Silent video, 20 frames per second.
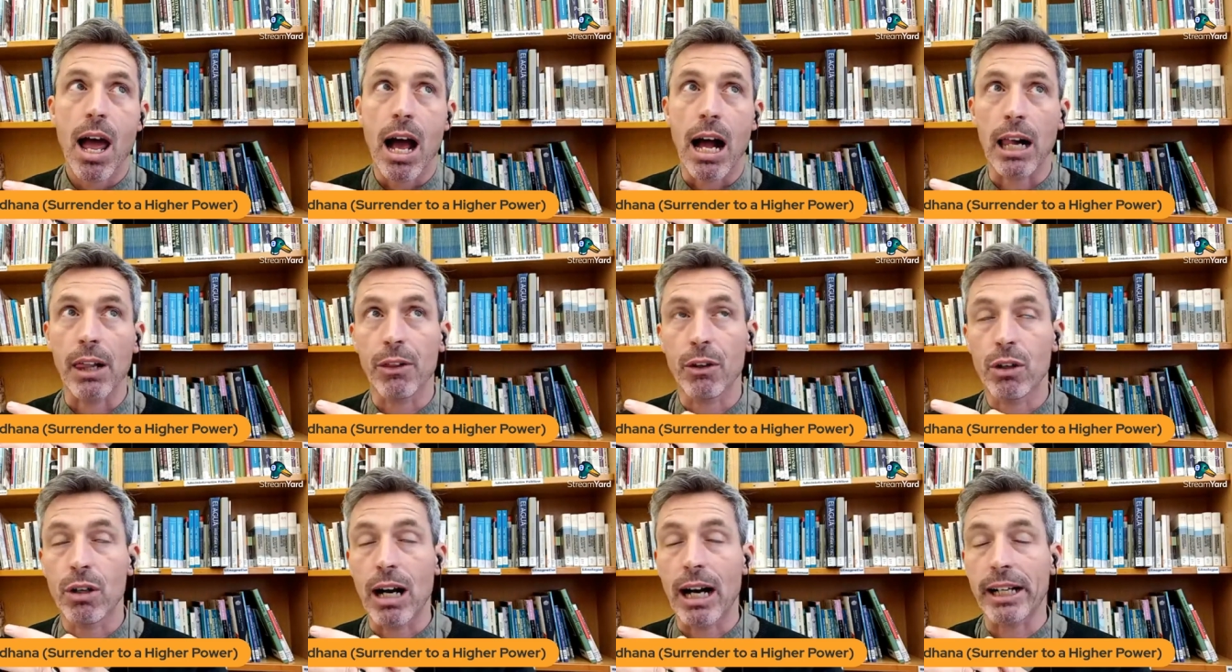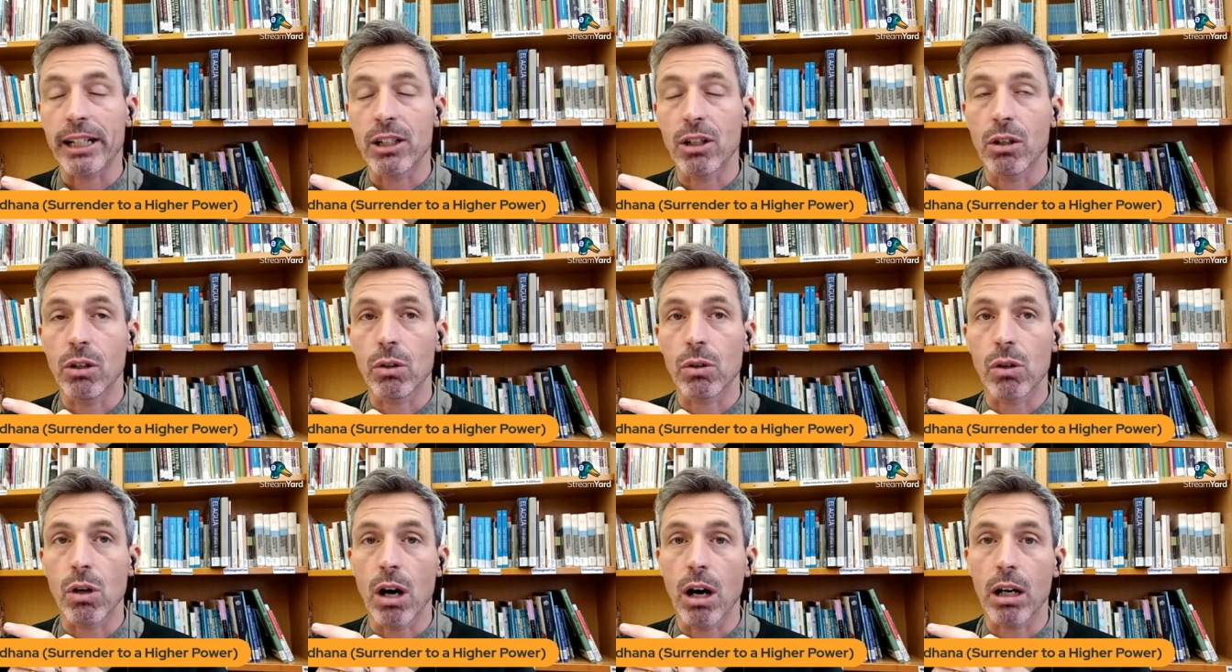Although I
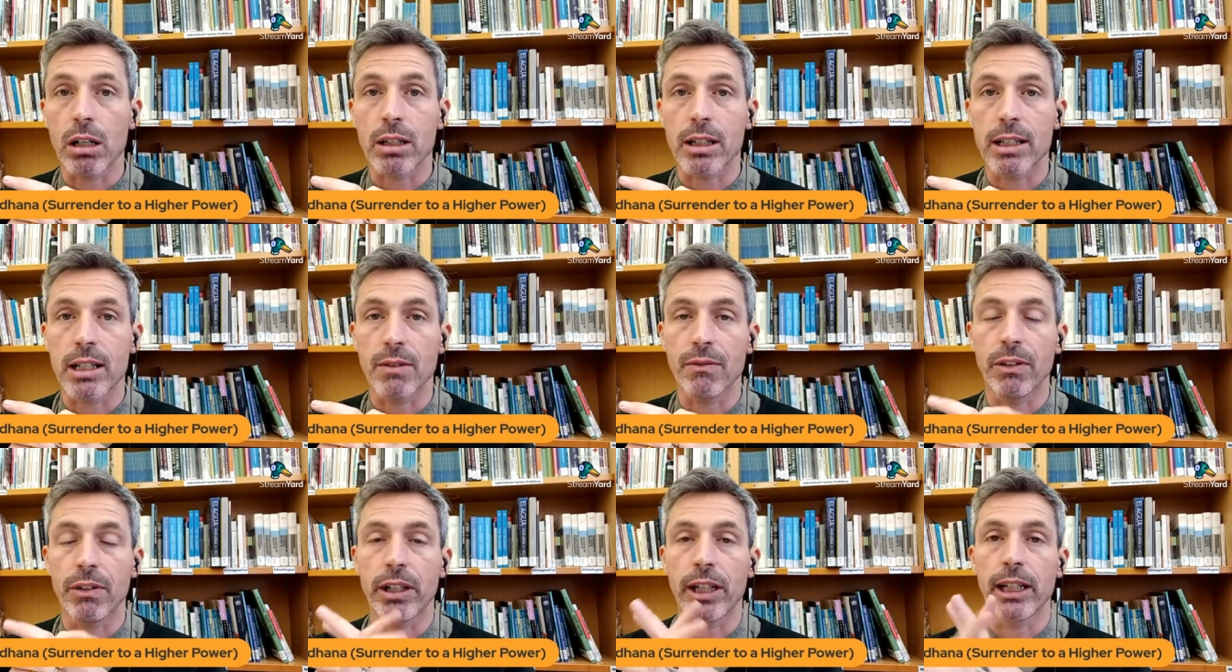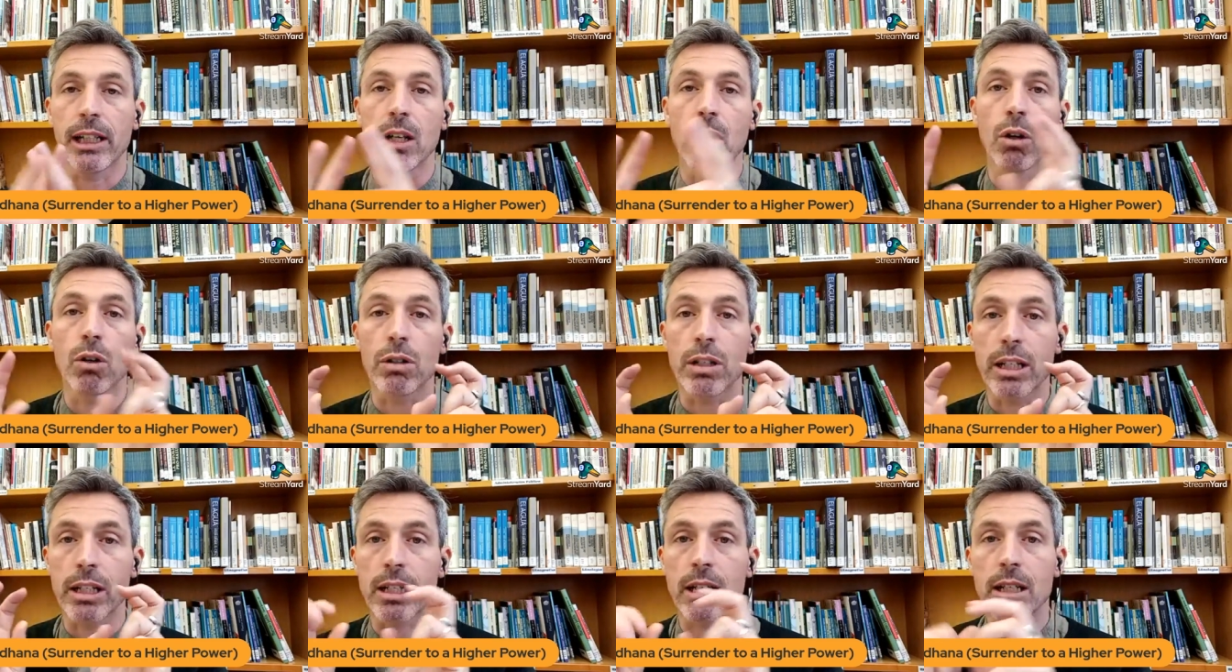know God is a very
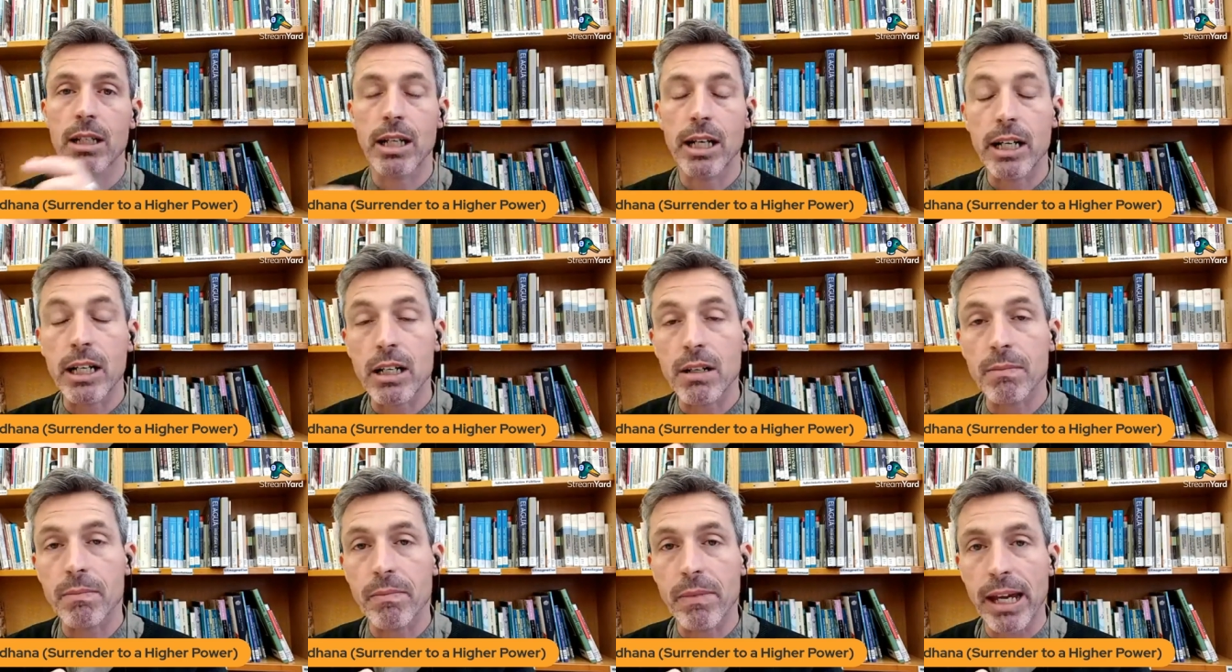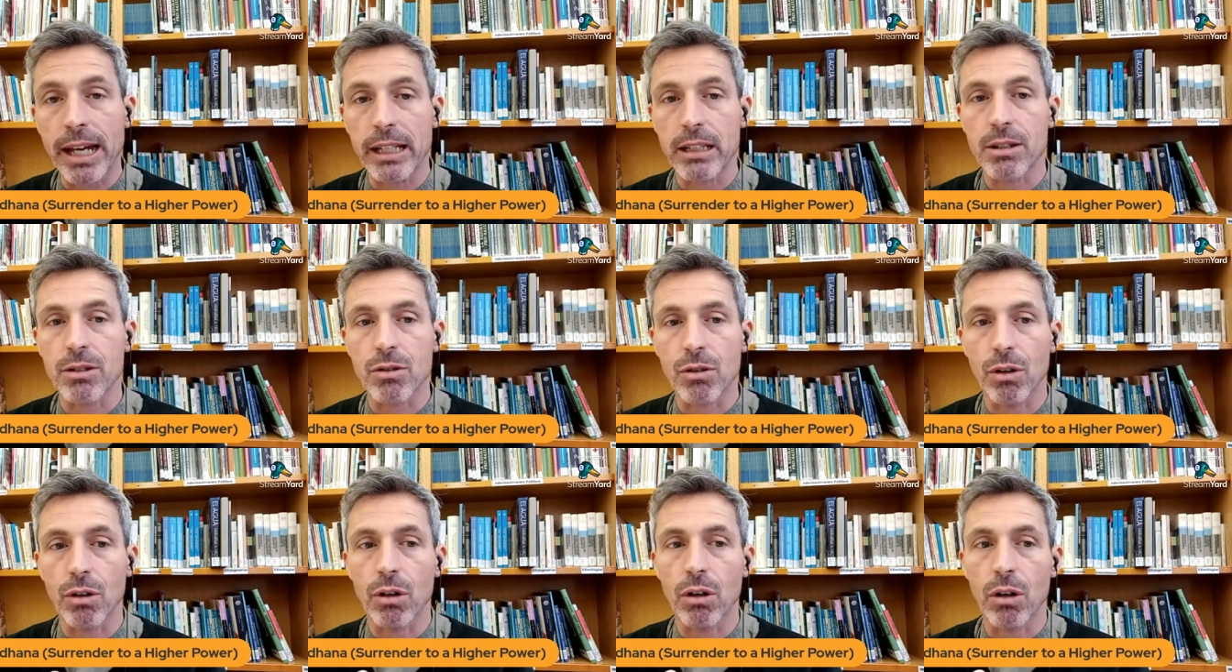loaded term, and
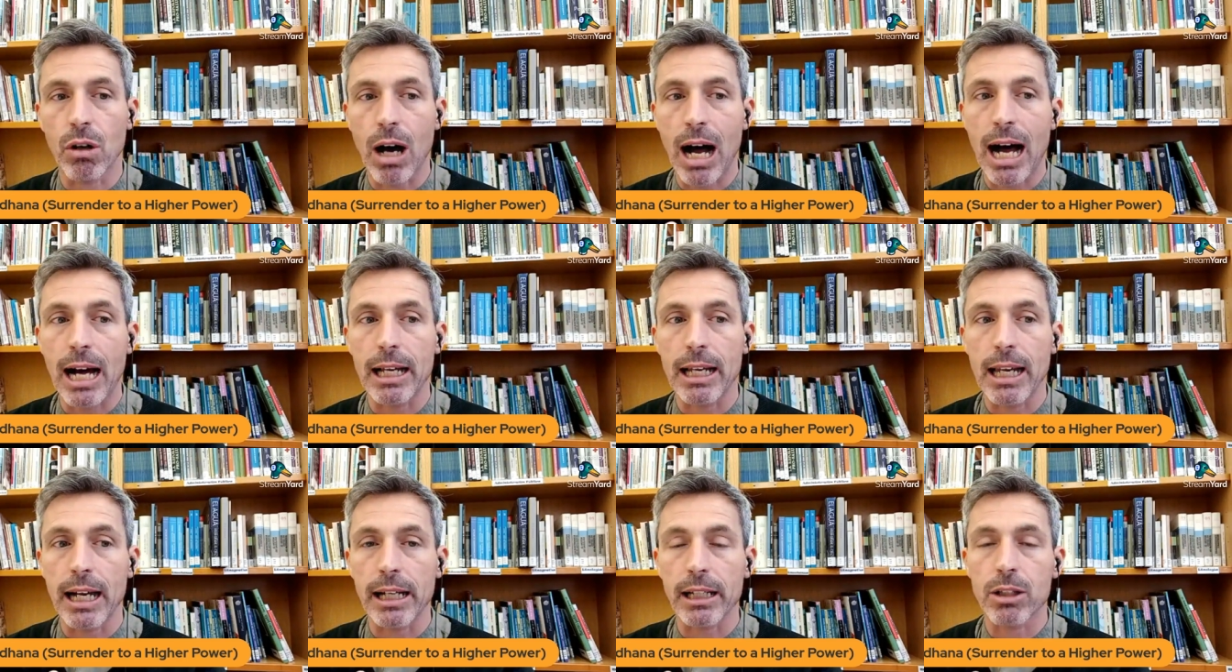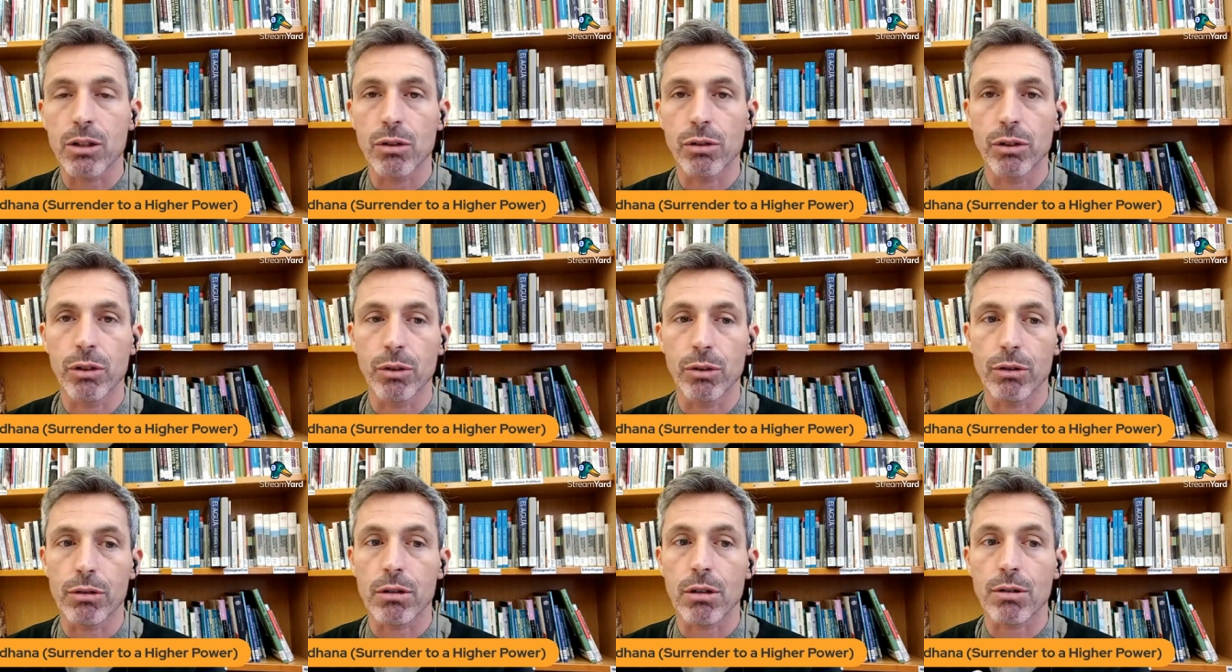so I like to
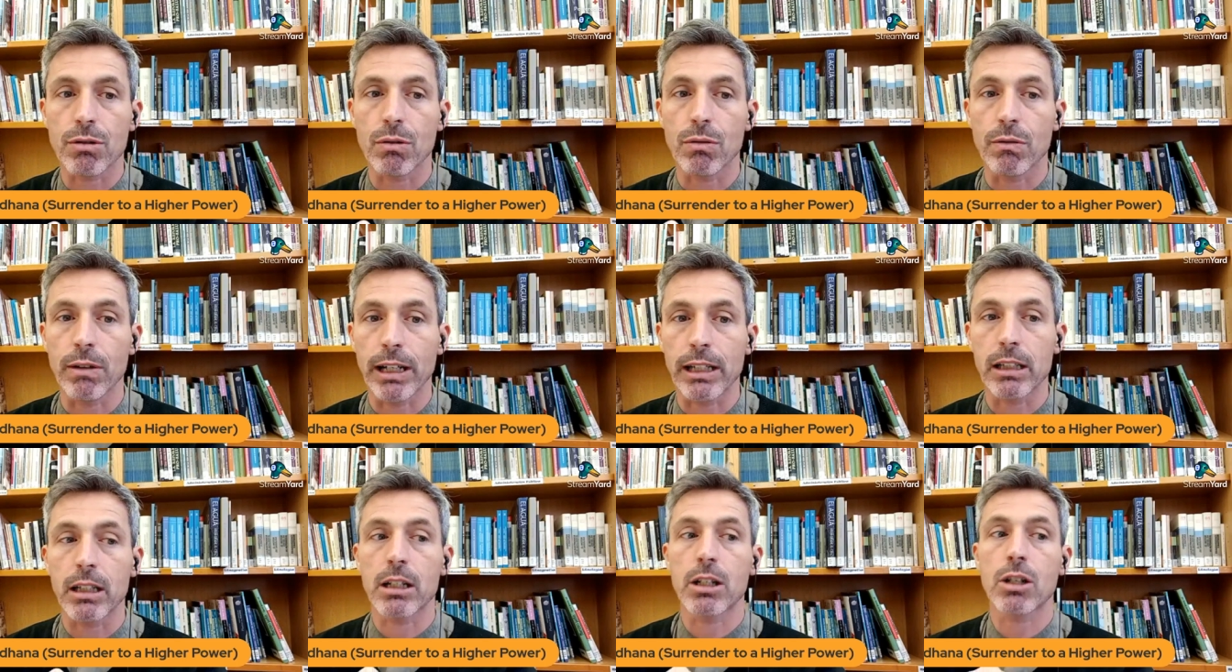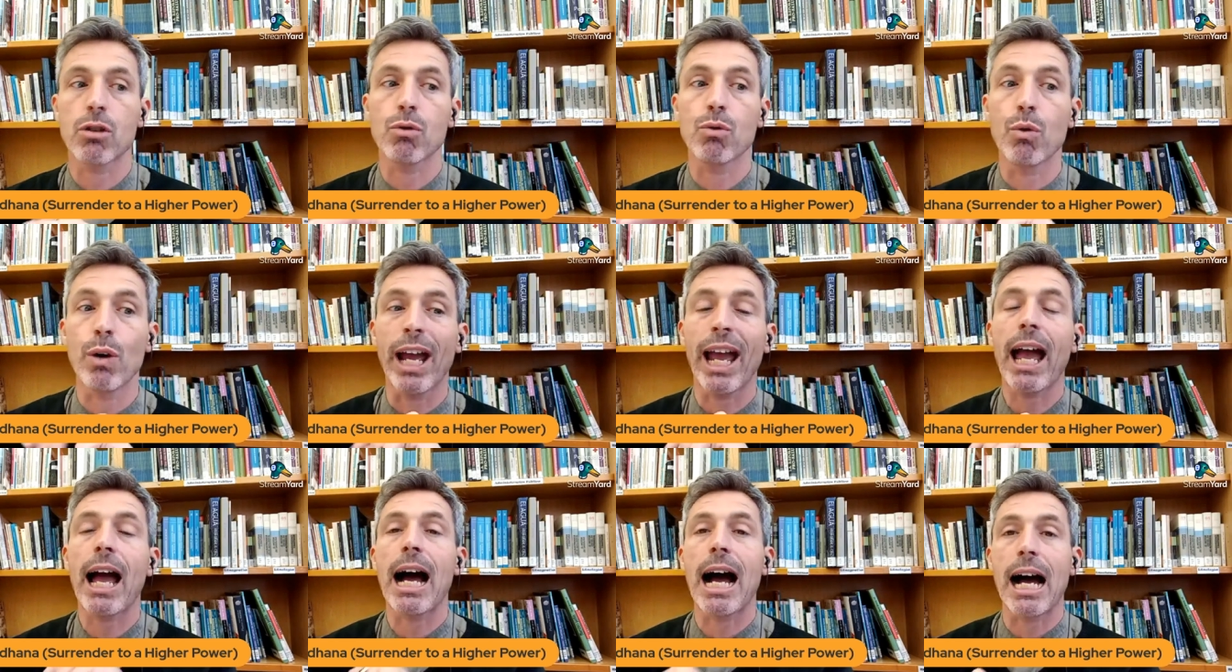use surrender to a
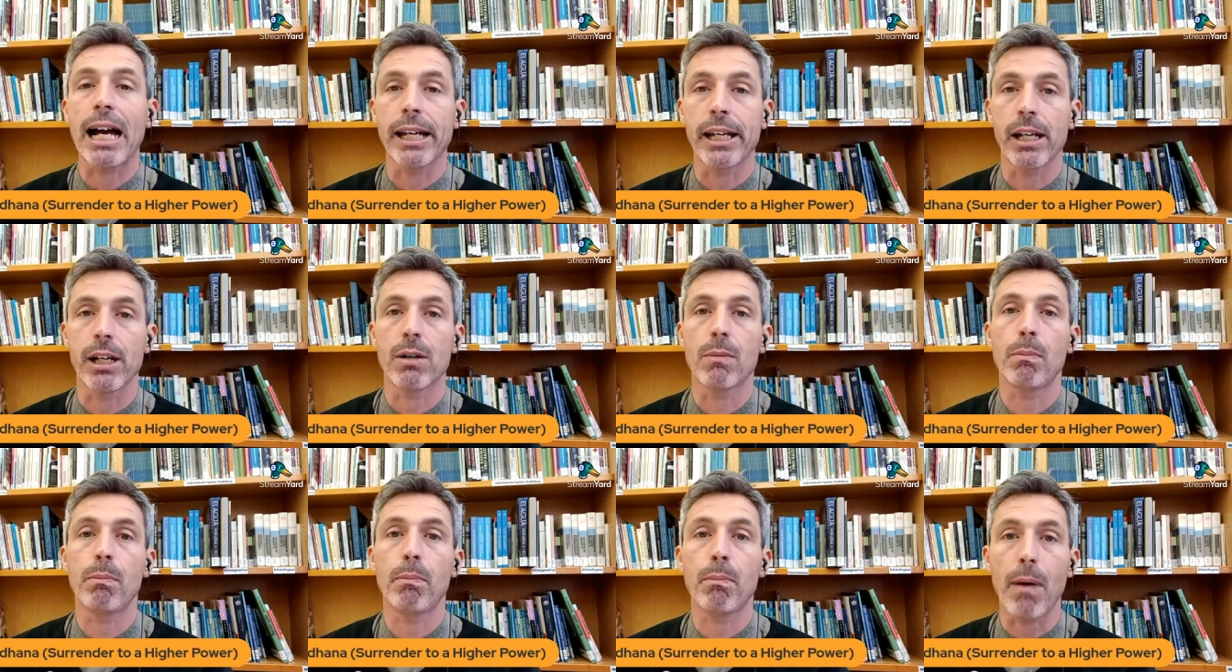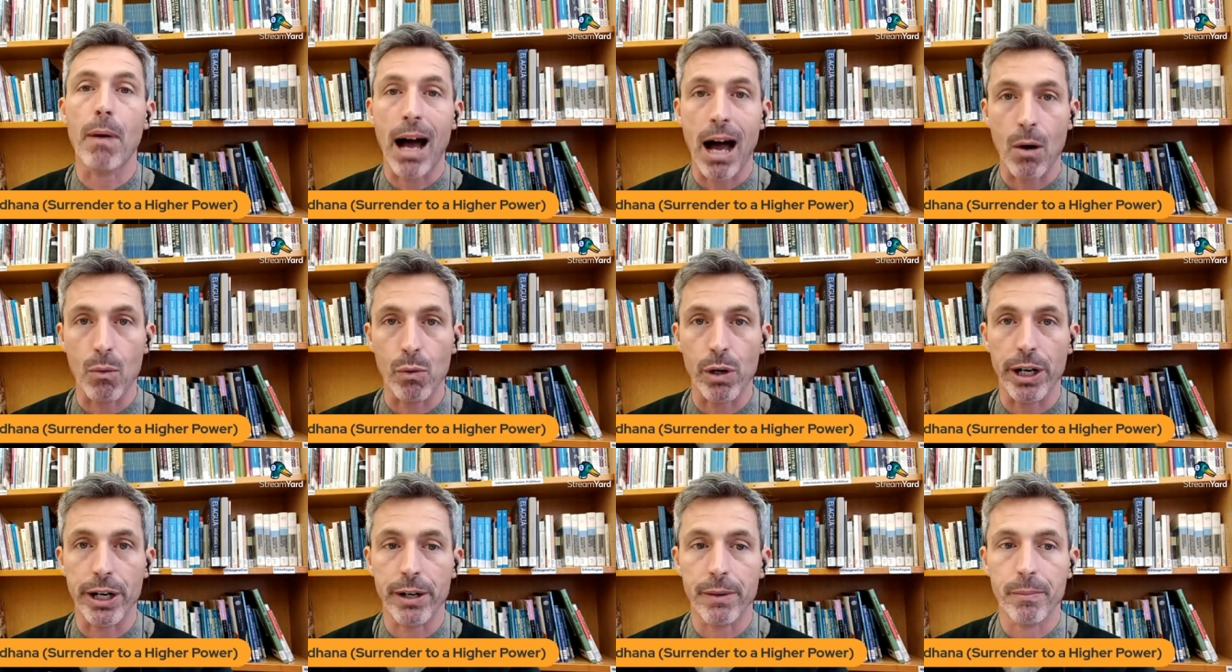higher
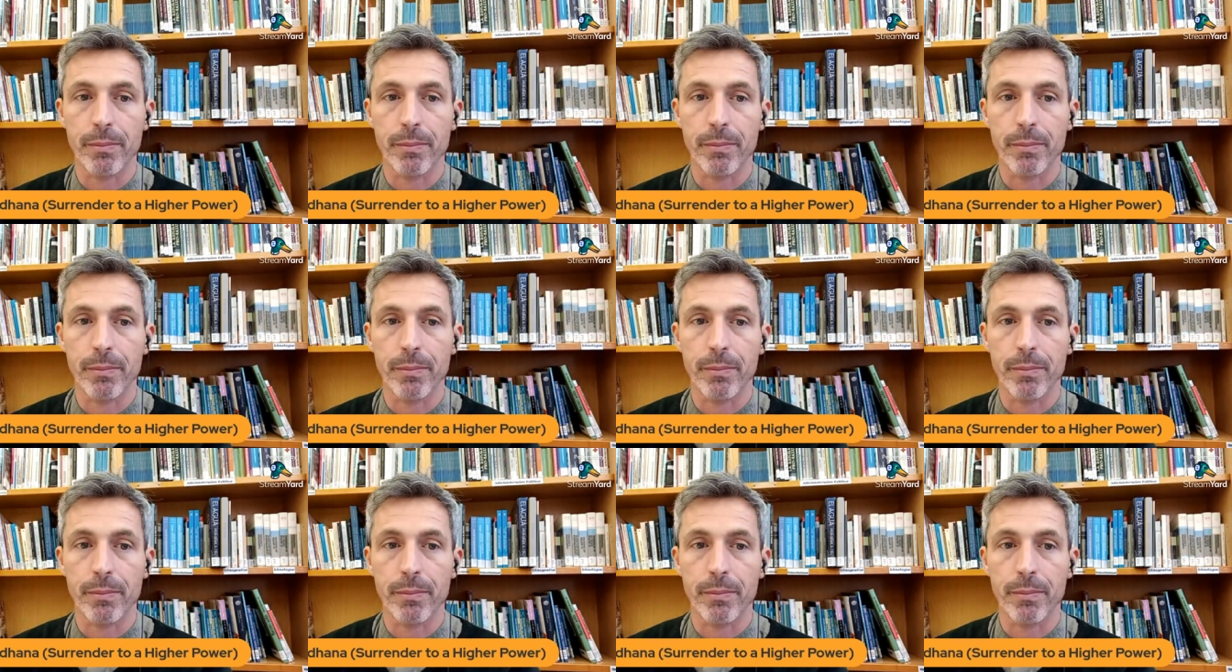power.